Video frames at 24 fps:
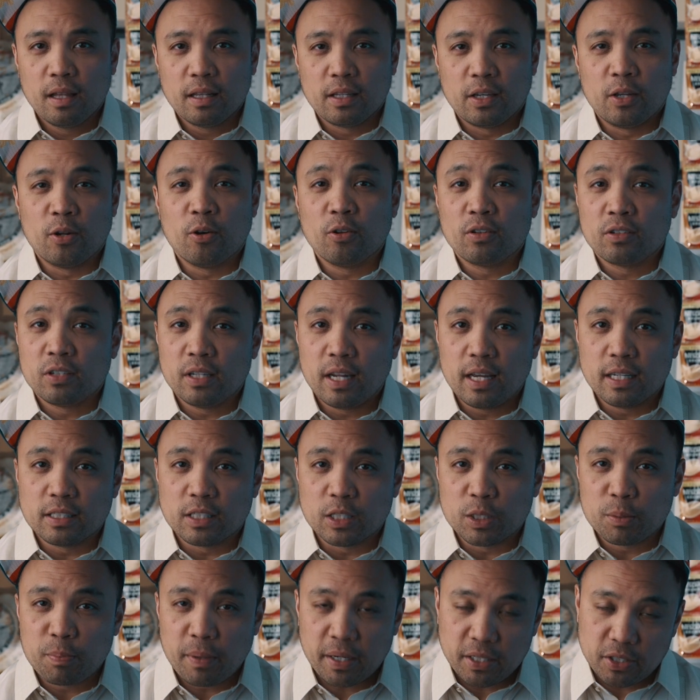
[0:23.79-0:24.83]
You know, today is
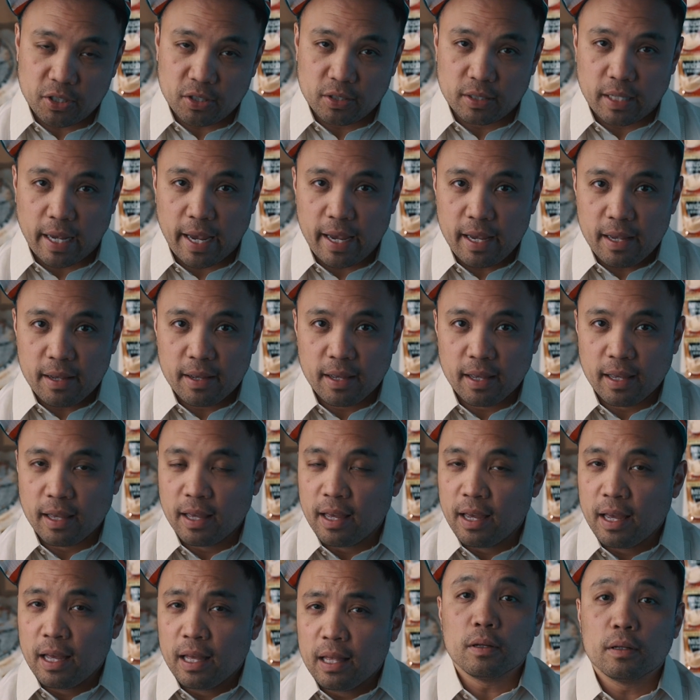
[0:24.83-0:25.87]
a special day.
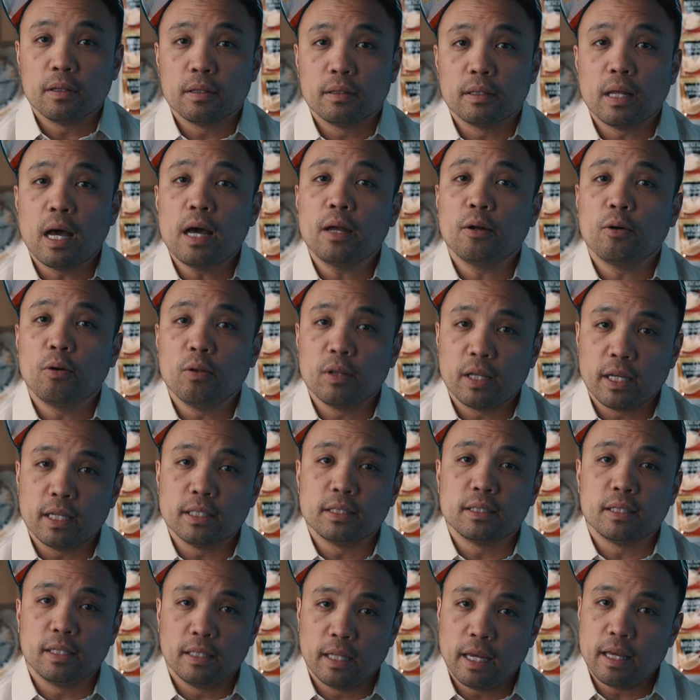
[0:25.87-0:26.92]
Not only
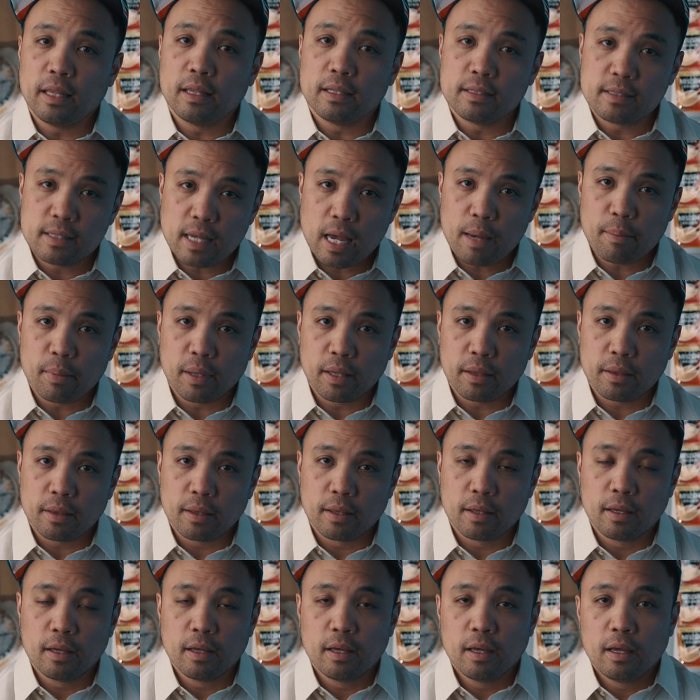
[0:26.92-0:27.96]
is today the Sabbath,
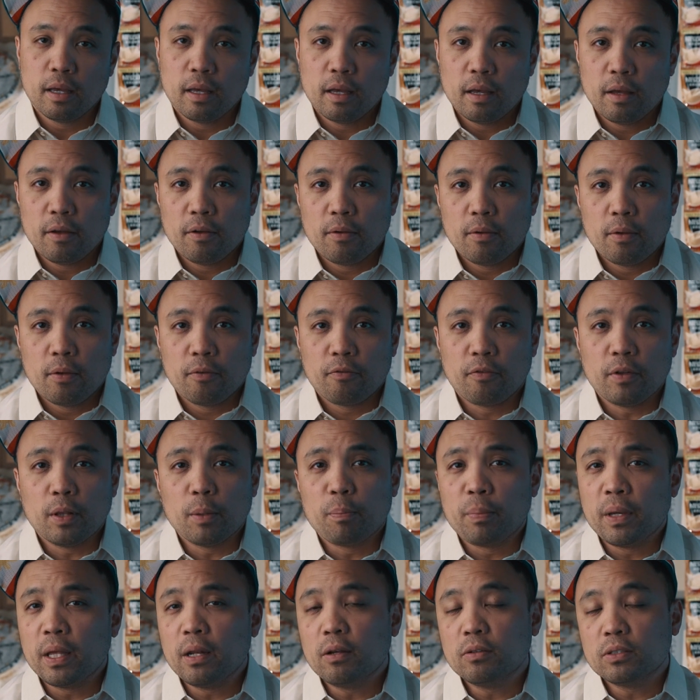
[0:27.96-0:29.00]

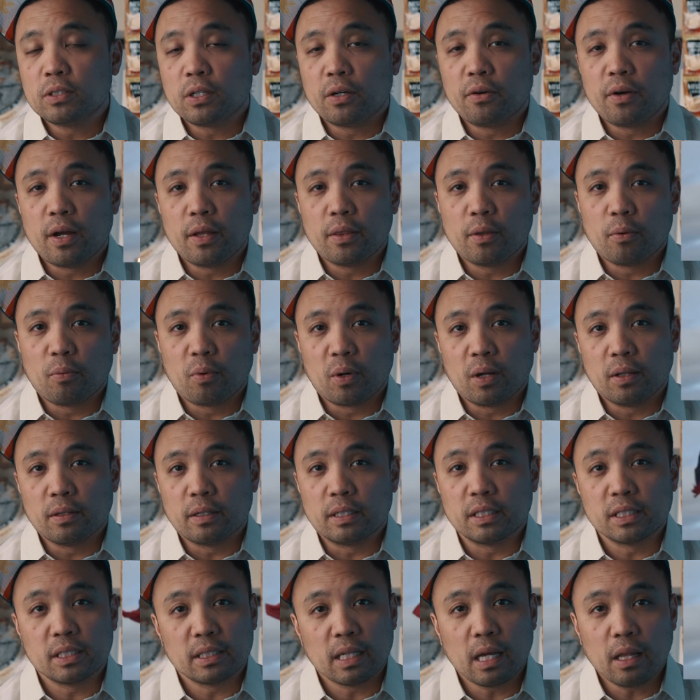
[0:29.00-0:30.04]
Filipinos around the world
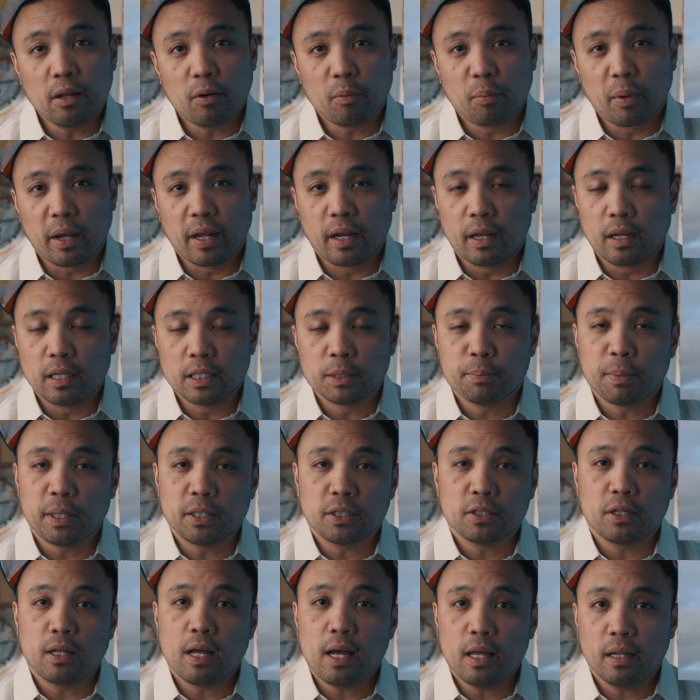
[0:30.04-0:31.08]
are celebrating a
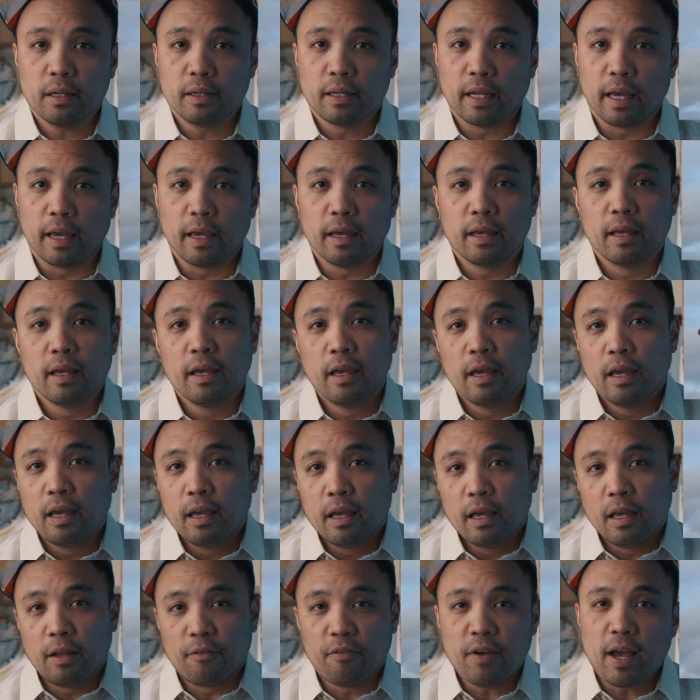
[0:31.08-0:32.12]
special holiday.
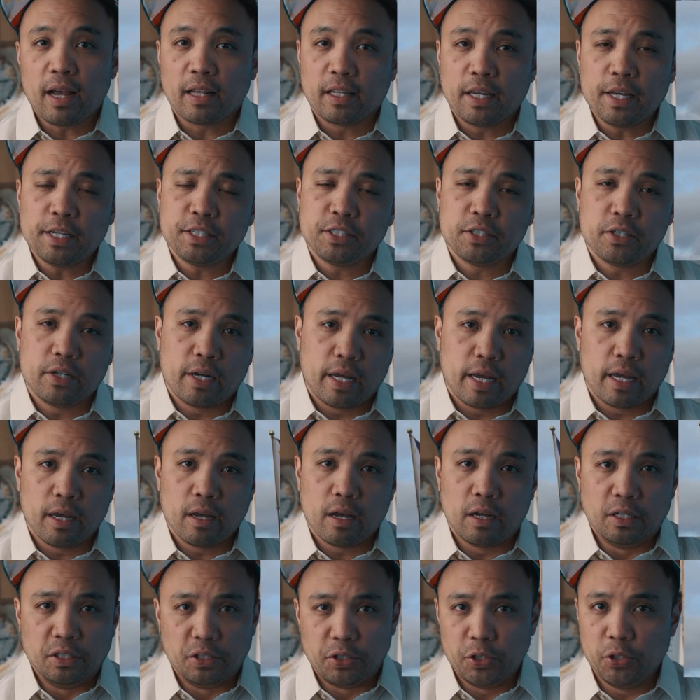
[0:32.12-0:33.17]
In fact, yesterday,
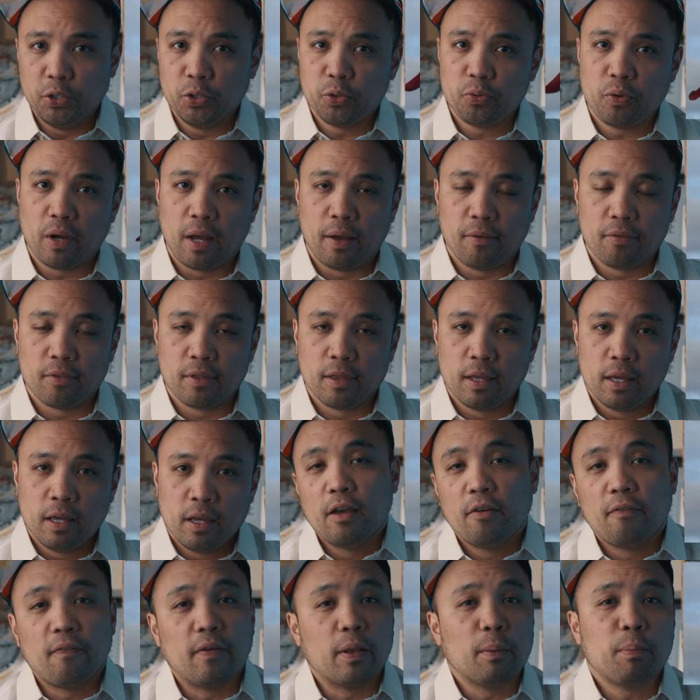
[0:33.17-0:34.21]
on June 12th,
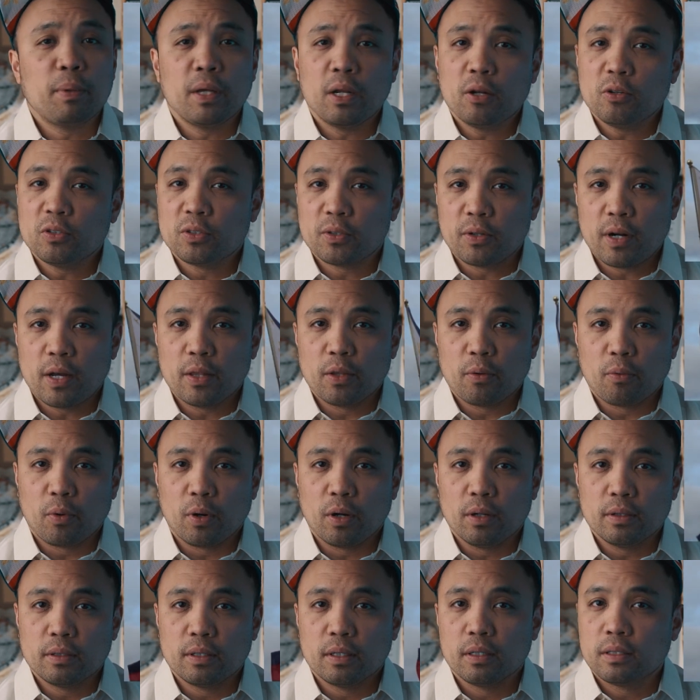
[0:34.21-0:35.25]
Filipinos around the
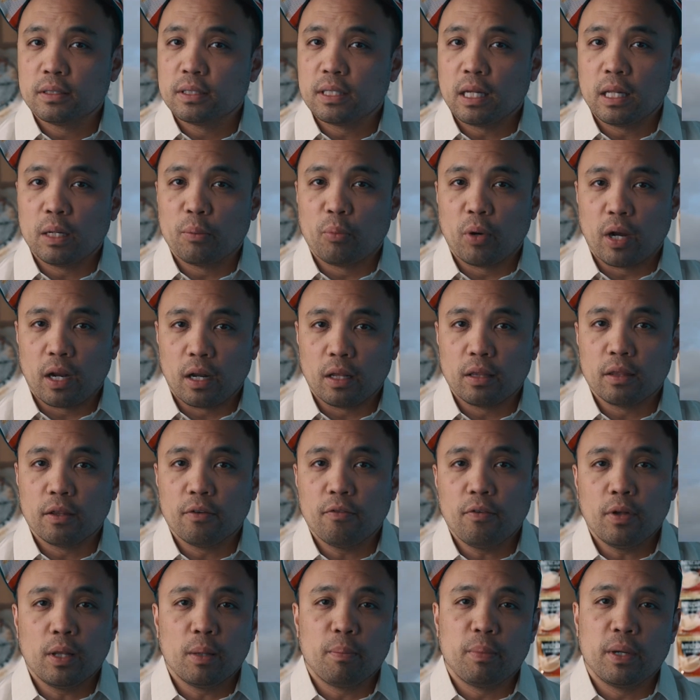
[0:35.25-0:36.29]
world celebrated the
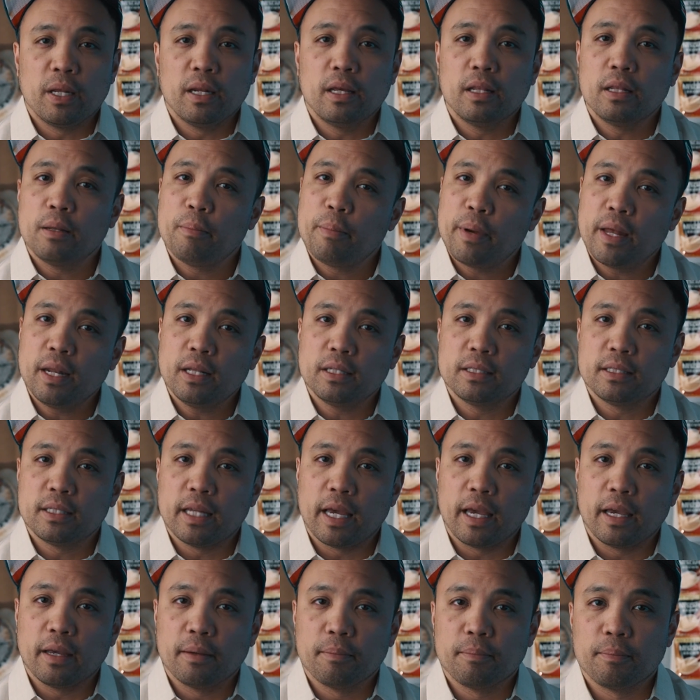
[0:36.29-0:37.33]
Philippine Independence
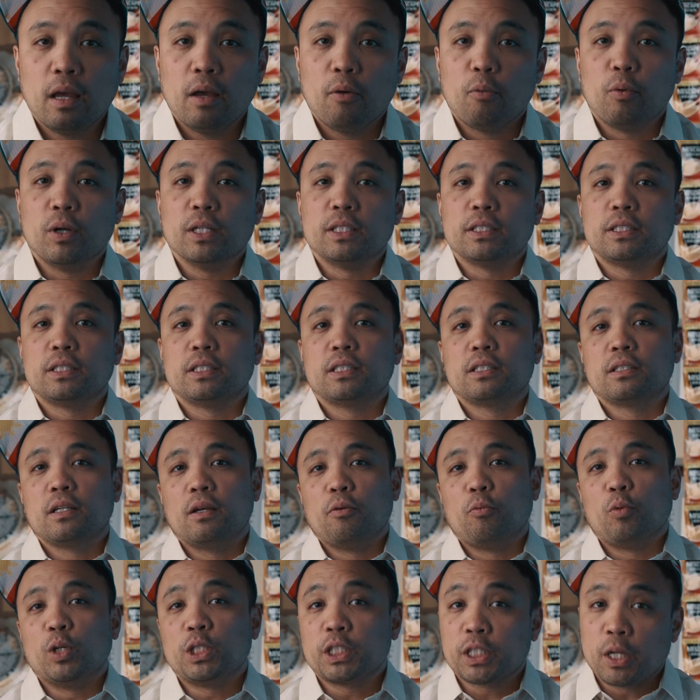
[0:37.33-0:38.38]
Day, which,
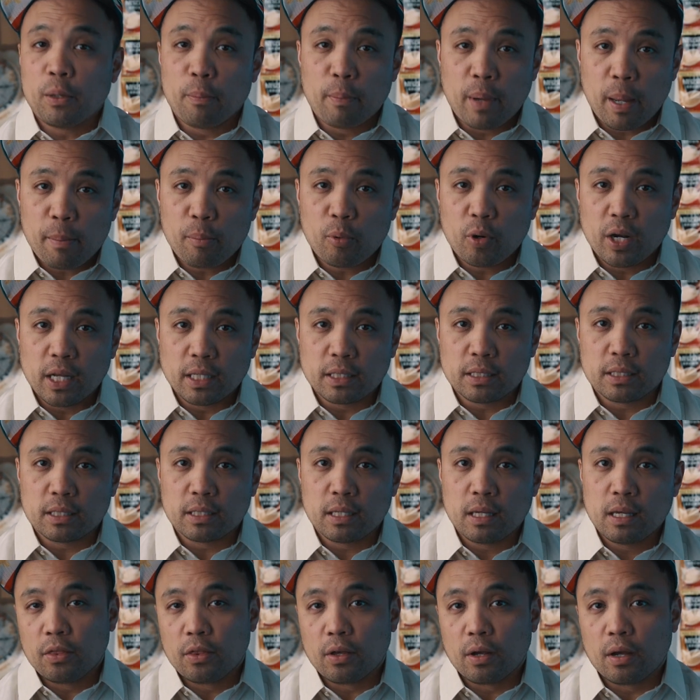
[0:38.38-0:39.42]
which
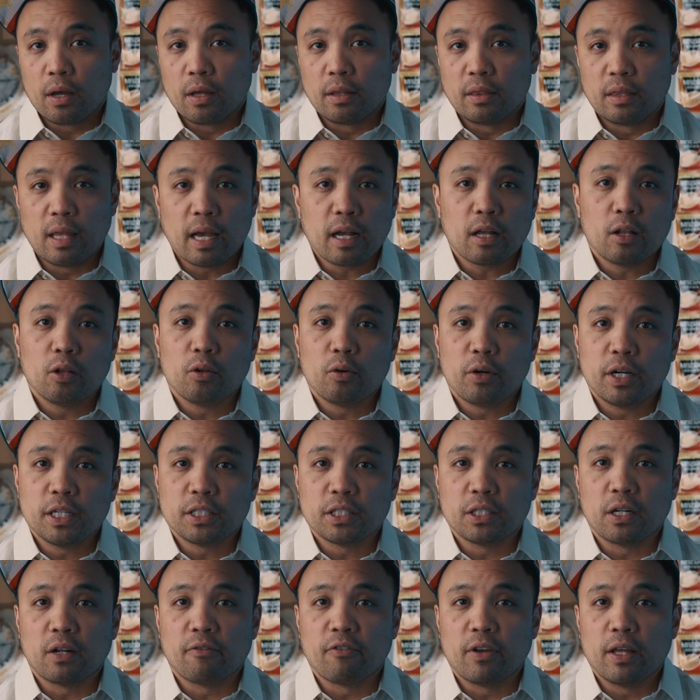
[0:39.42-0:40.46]
commemorates the
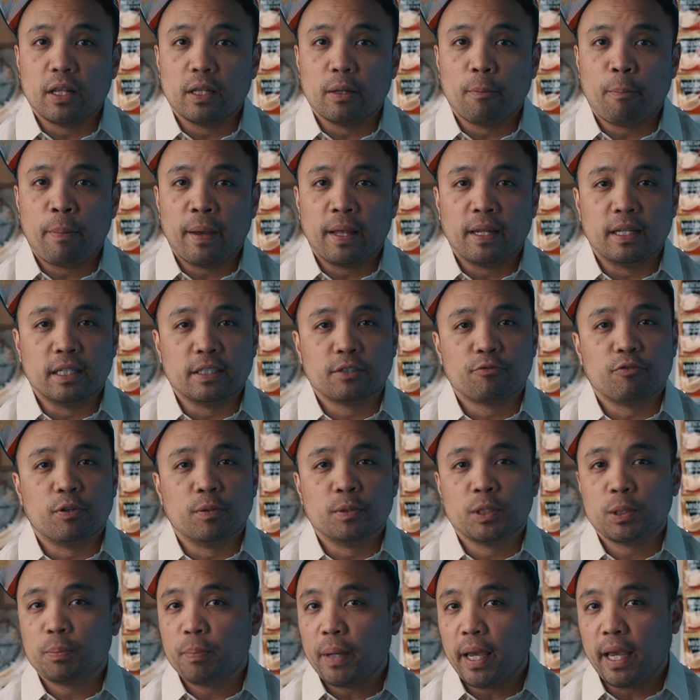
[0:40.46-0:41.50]
Declaration of Independence from
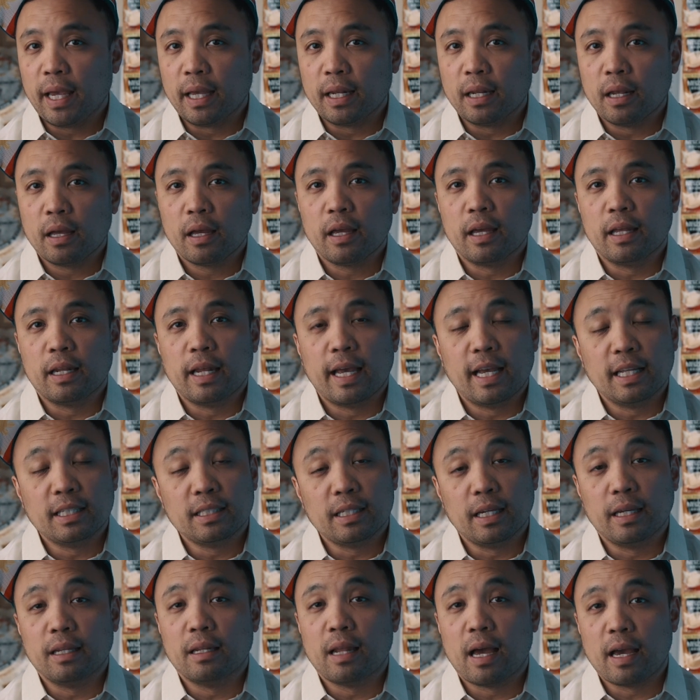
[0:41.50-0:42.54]
Spain in
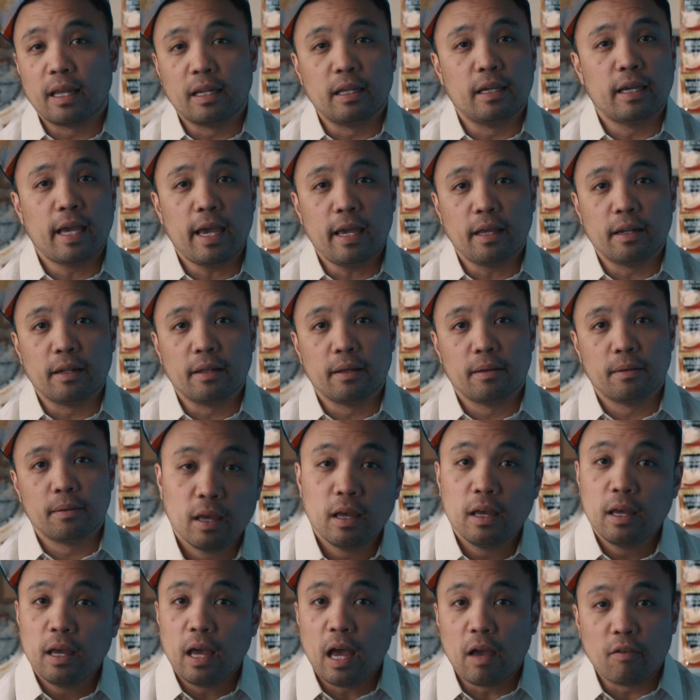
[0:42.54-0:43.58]
1898.
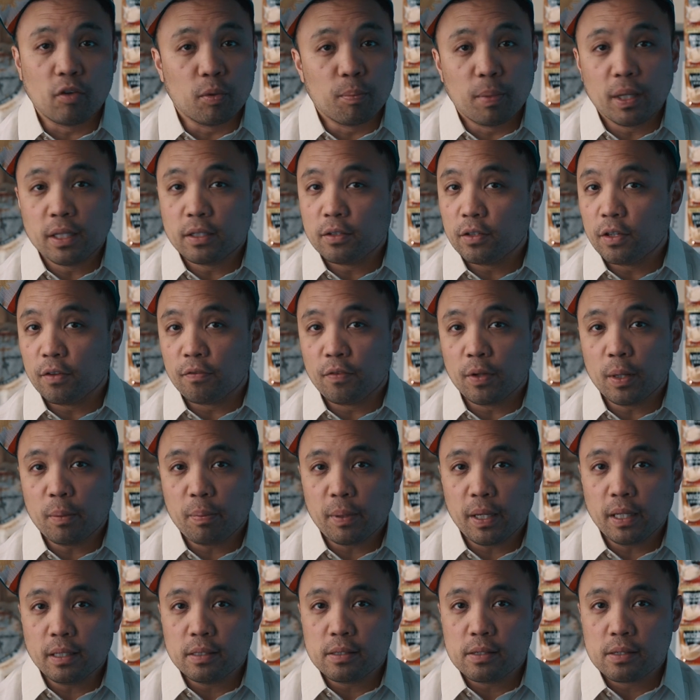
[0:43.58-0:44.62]
Have you been to the
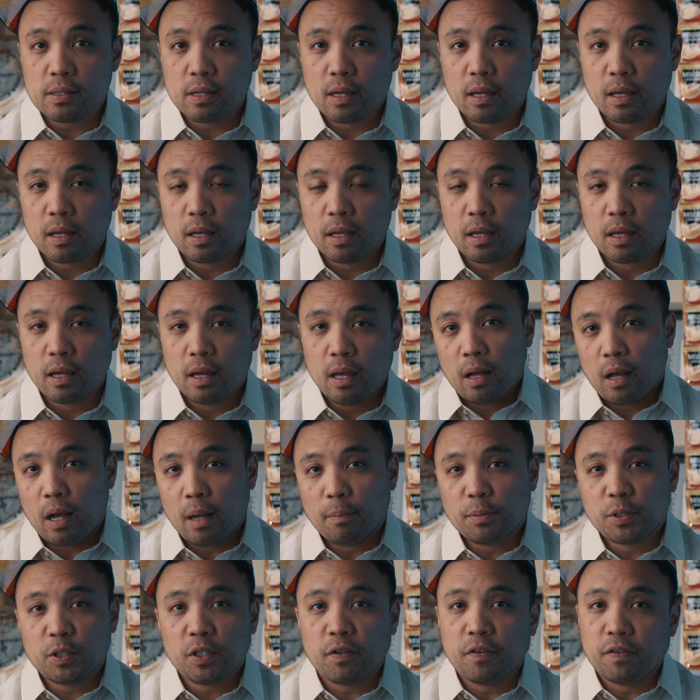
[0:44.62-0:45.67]
Philippines?
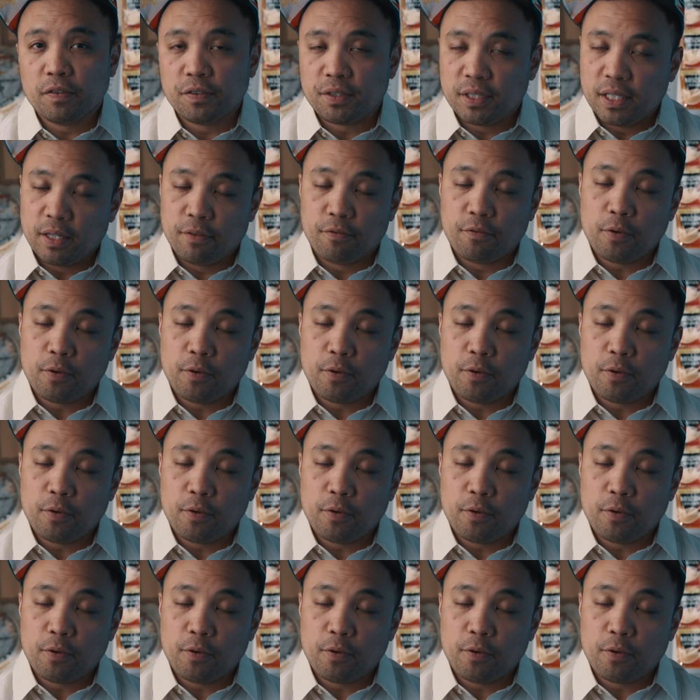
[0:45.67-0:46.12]
I'm sure you've seen